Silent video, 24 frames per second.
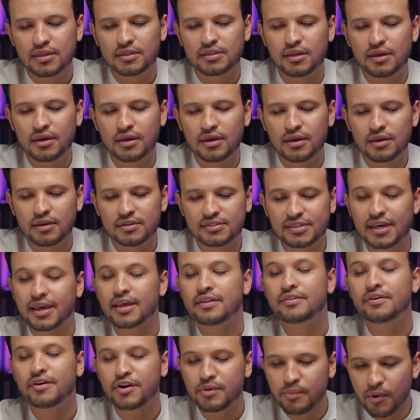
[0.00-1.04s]
the
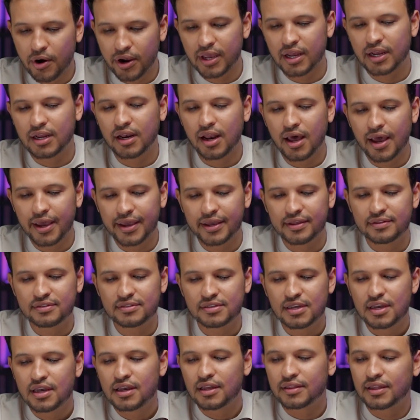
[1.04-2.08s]
secondary market
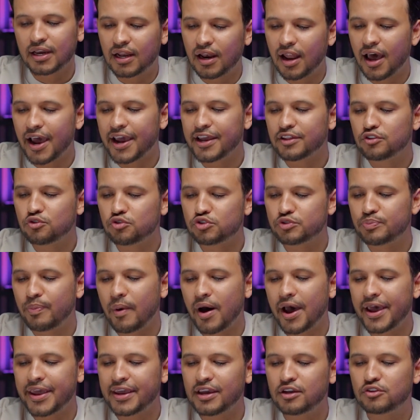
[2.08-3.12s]
client, the client who's
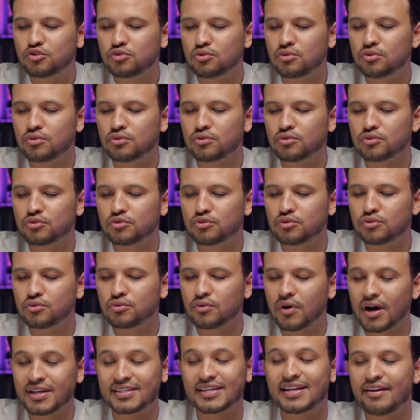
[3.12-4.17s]
buying to
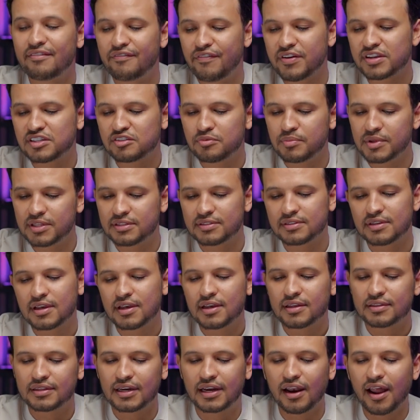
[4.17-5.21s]
as an investment,
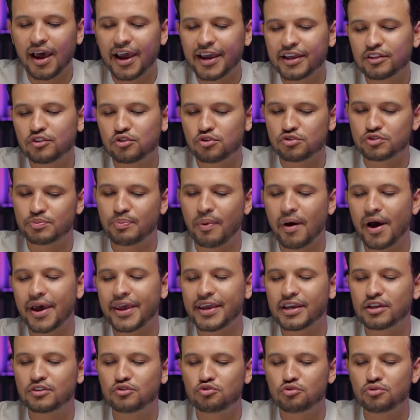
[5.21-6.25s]
the client who's
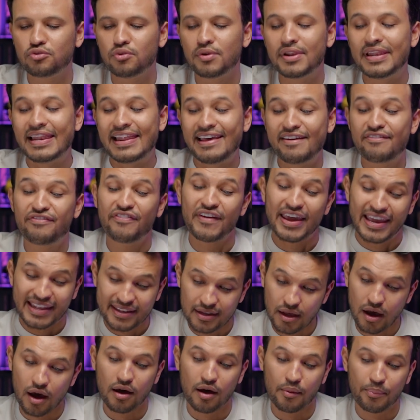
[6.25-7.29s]
buying to live
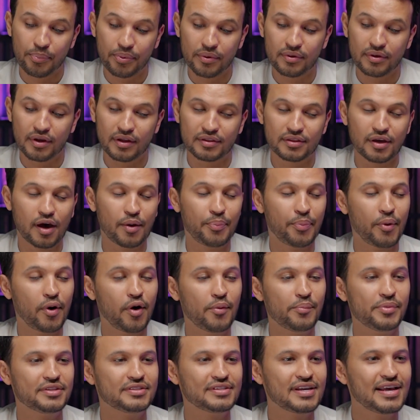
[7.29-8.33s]
in the
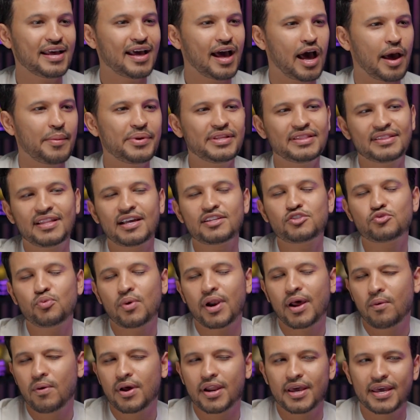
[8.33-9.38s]
apartment. I mean, that's
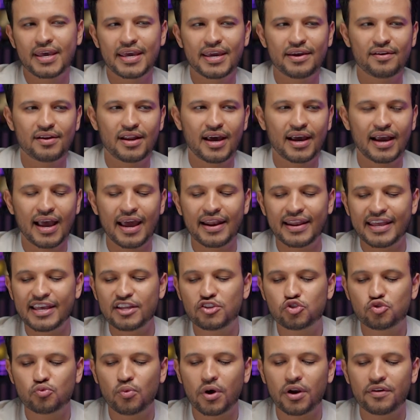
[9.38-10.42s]
what I want to hear. Like, and
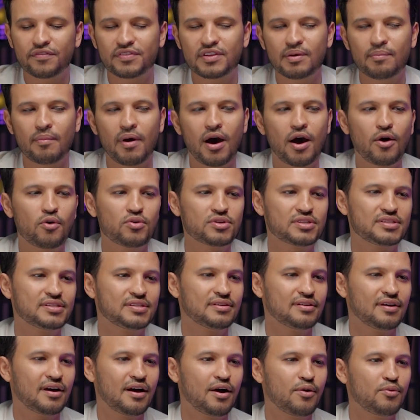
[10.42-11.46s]
each one of them, how
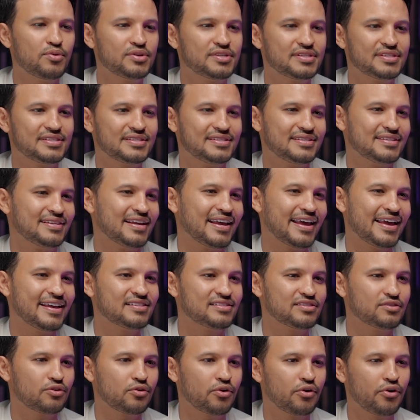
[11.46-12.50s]
is
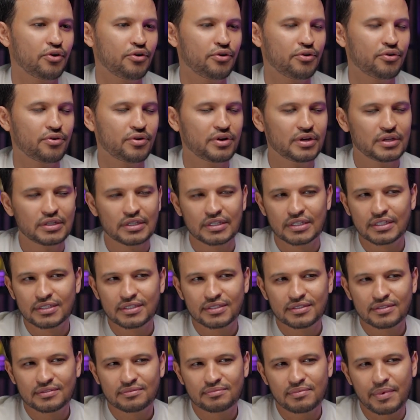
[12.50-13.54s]
his or her,
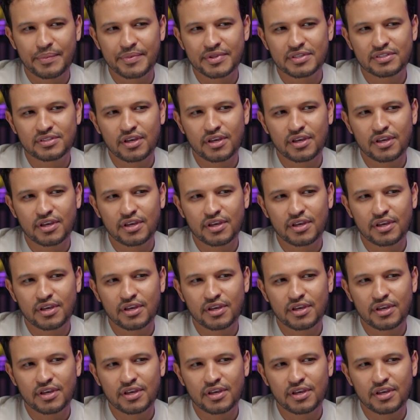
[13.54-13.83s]
I mean,